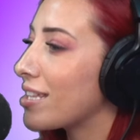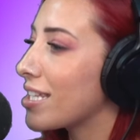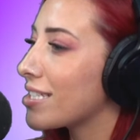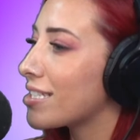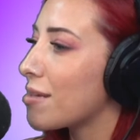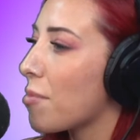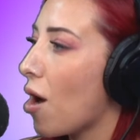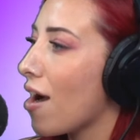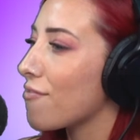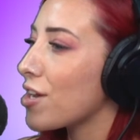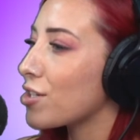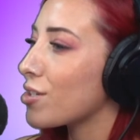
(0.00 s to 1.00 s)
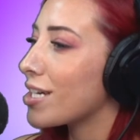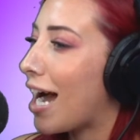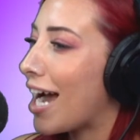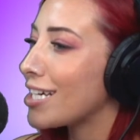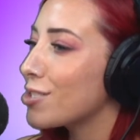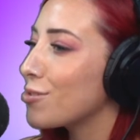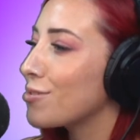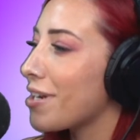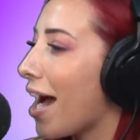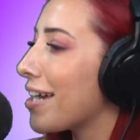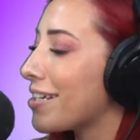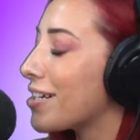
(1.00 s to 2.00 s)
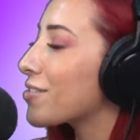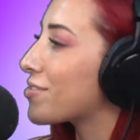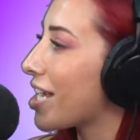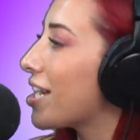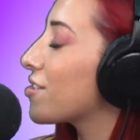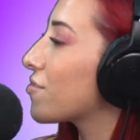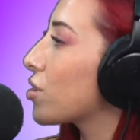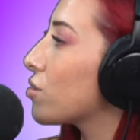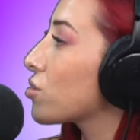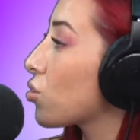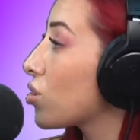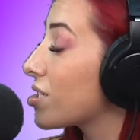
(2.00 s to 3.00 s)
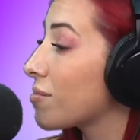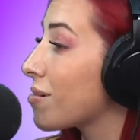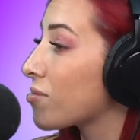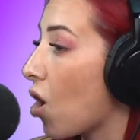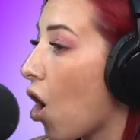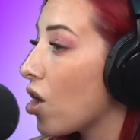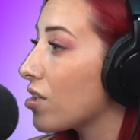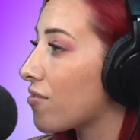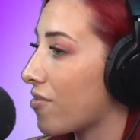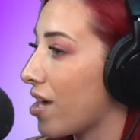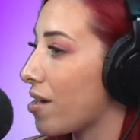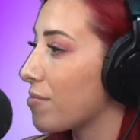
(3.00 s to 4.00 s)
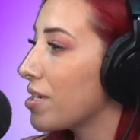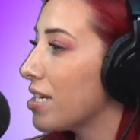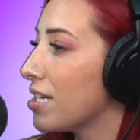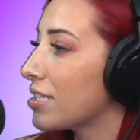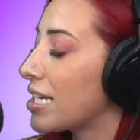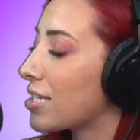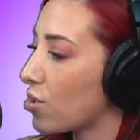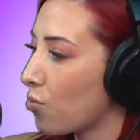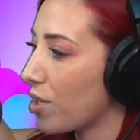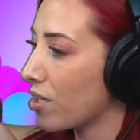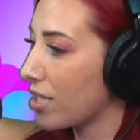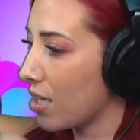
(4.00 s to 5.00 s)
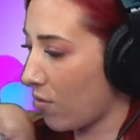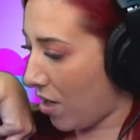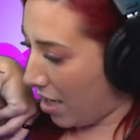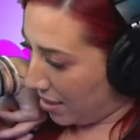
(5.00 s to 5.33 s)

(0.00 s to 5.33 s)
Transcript: list them off. And you're like, I do nine out of ten of those. Or sometimes all of them. Like the weird thing where I